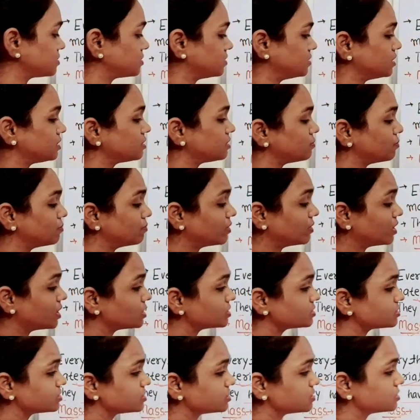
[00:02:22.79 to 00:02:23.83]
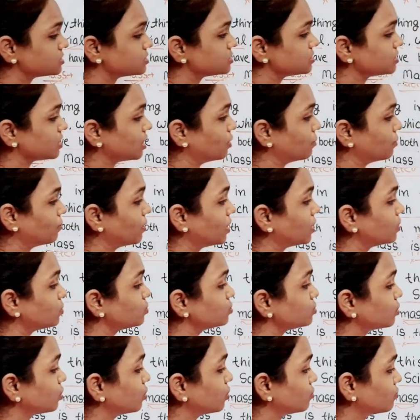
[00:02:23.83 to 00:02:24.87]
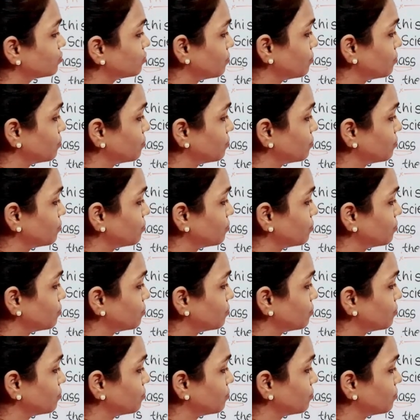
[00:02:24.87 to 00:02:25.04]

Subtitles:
that mass is the amount of